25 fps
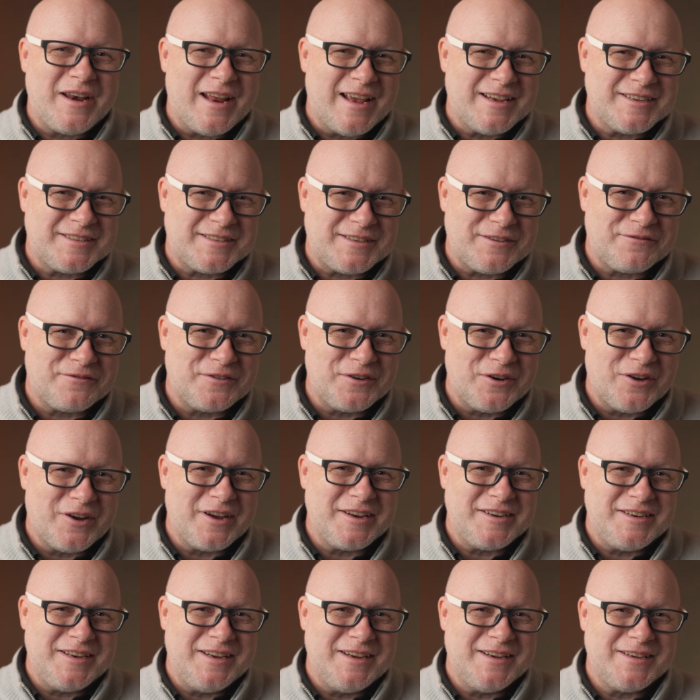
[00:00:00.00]
has different
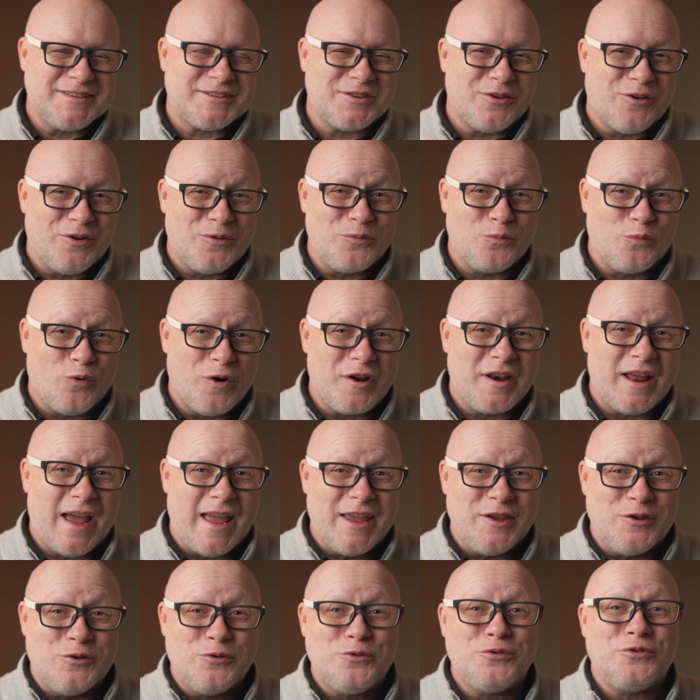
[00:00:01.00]
ideas on what a
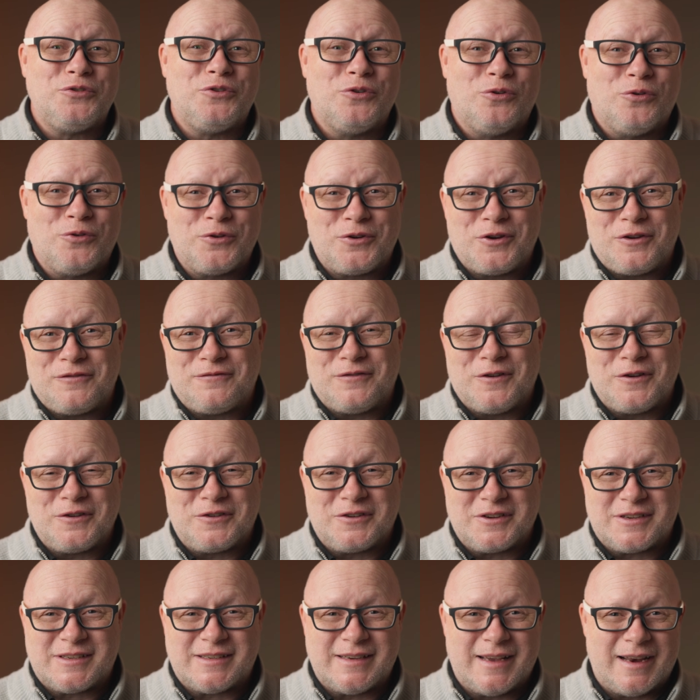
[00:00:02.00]
good
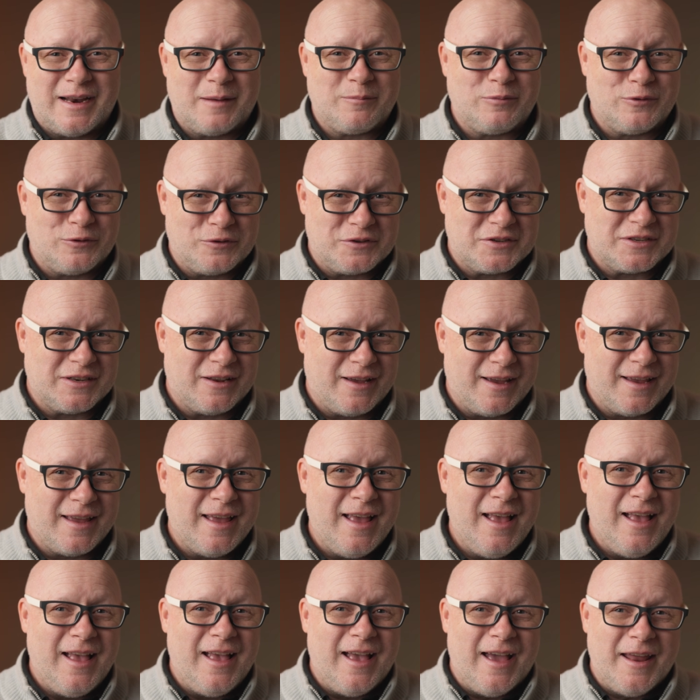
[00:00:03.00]
autofocus setup looks like,
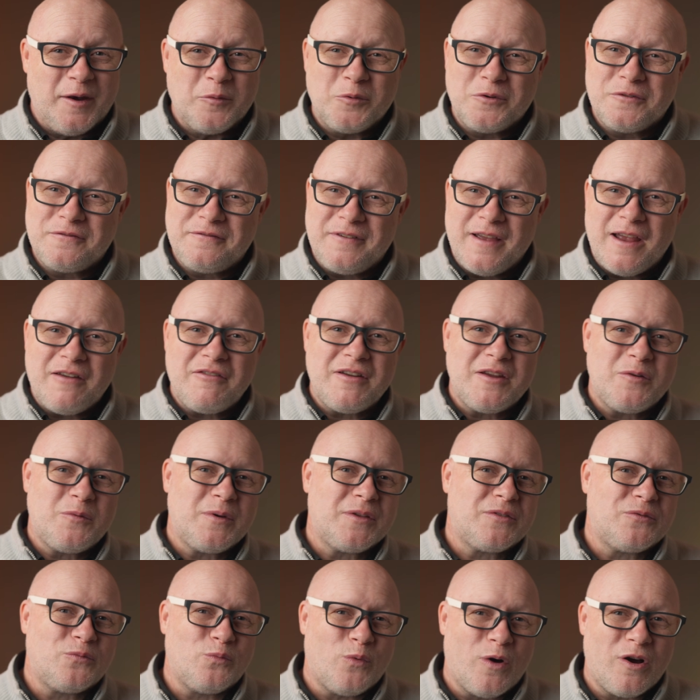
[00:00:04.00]
and it will vary
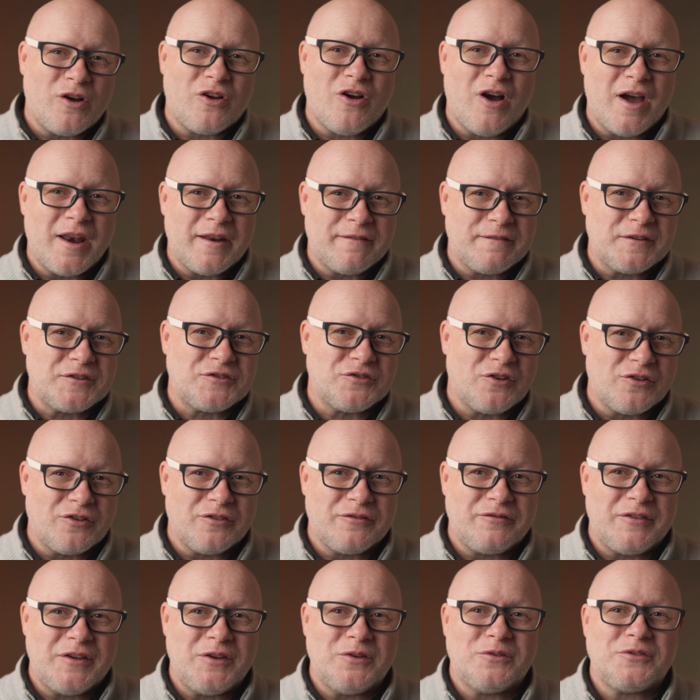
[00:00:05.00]
with what kind of
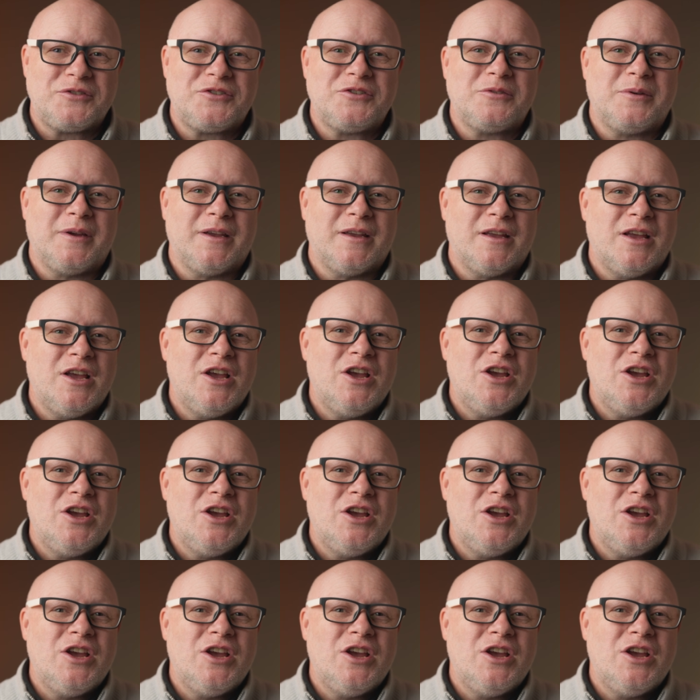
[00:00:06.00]
photography you're doing.